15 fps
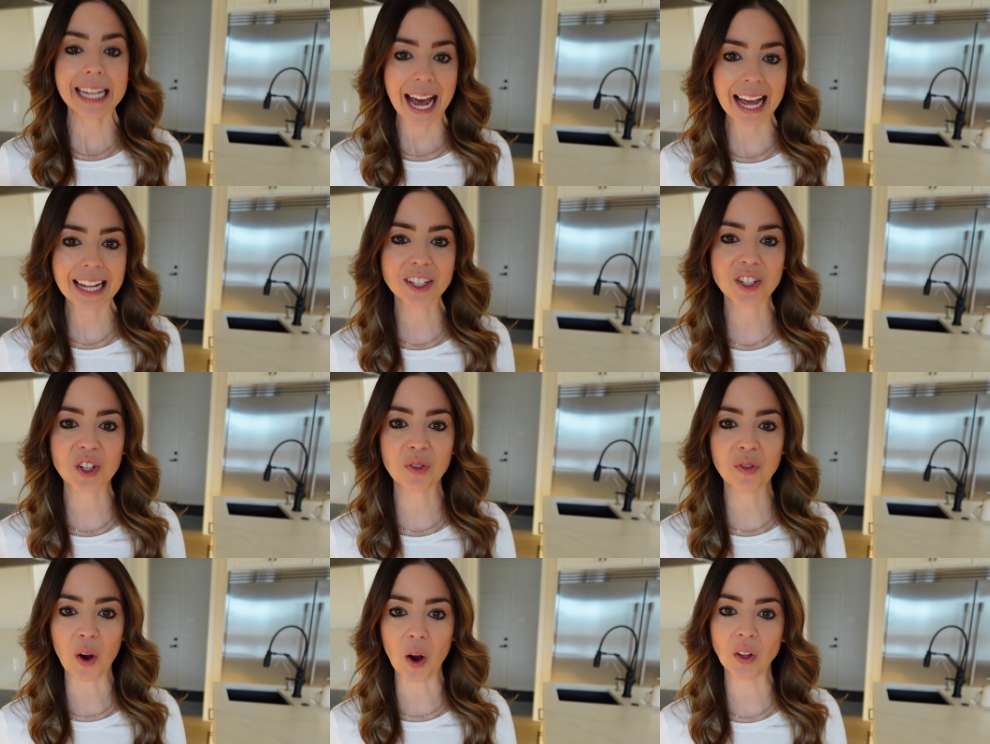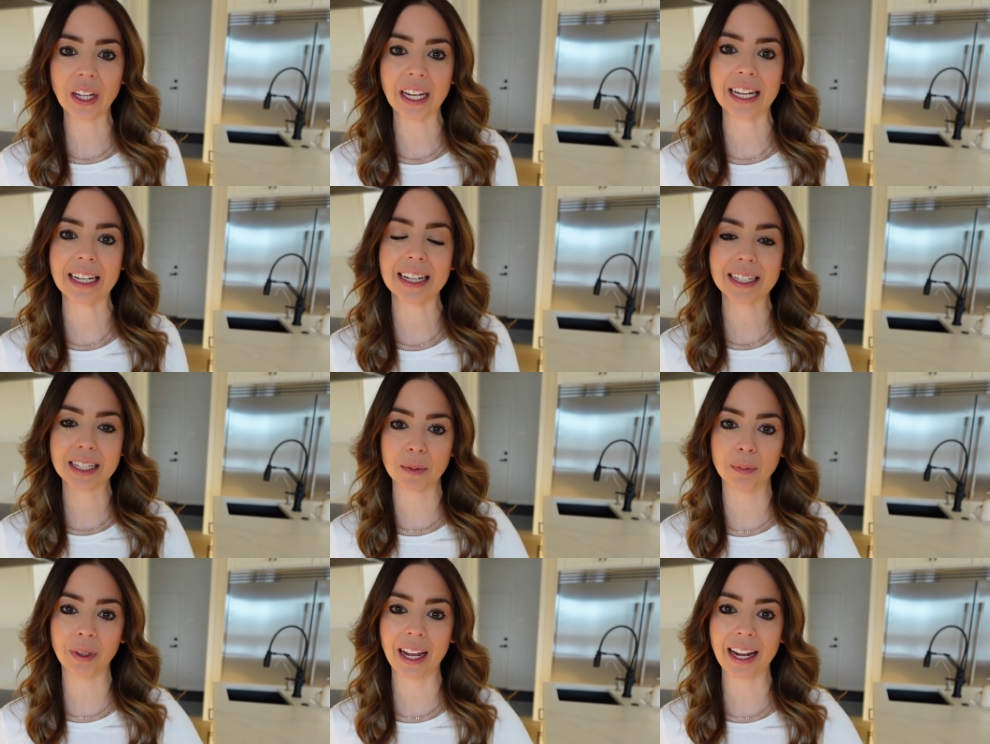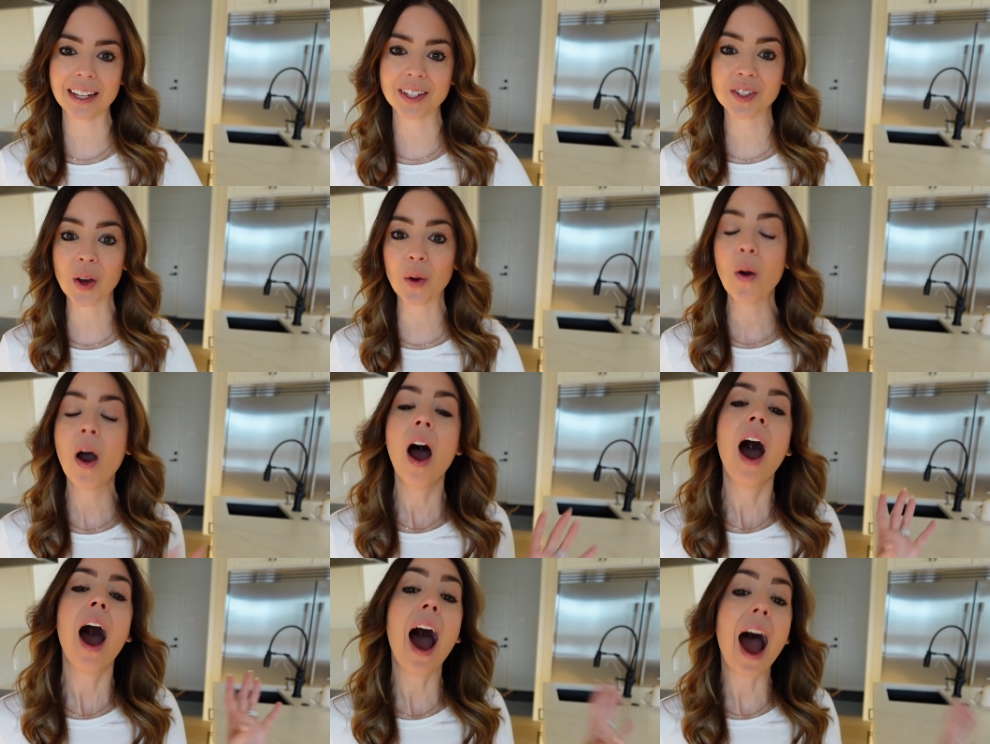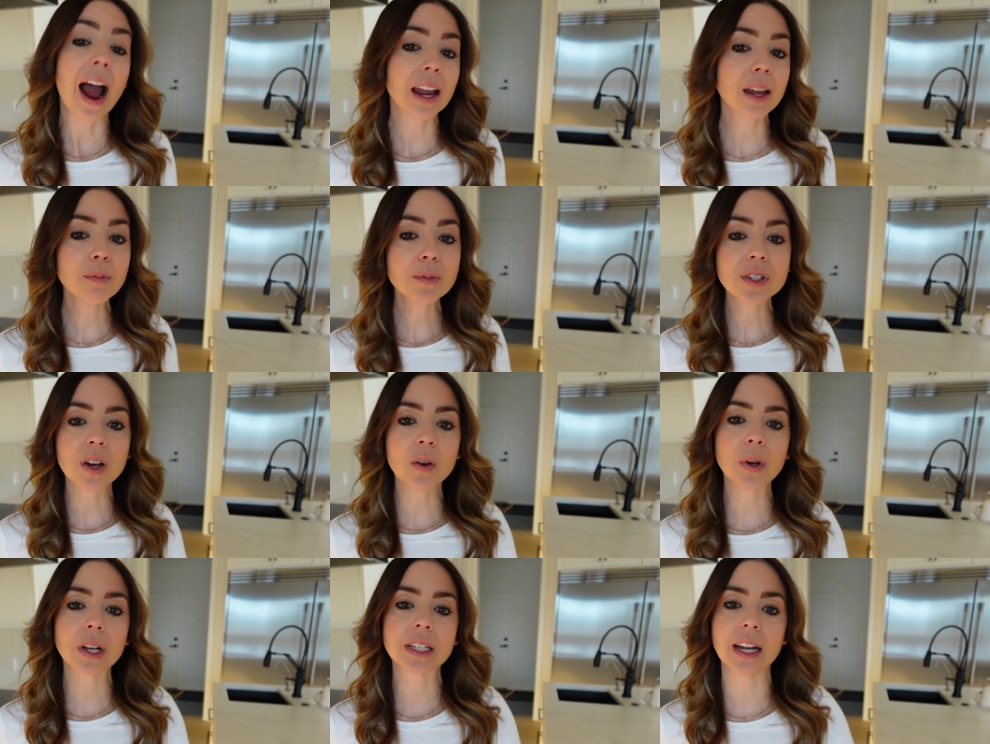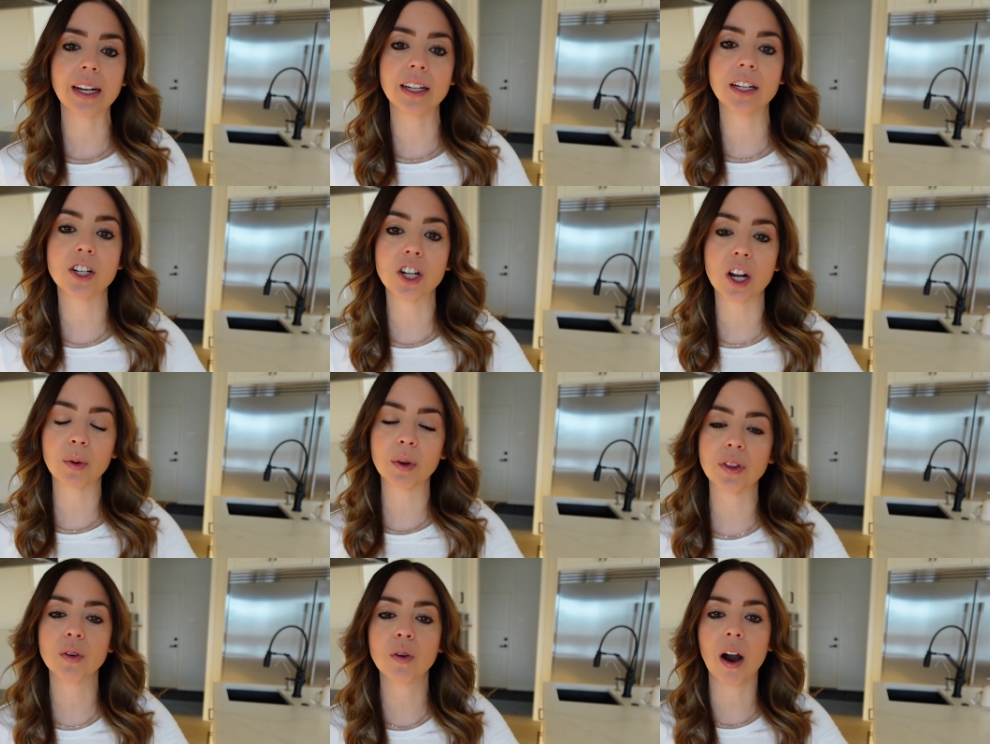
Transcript: tends to fall into place. So I am so excited to share with you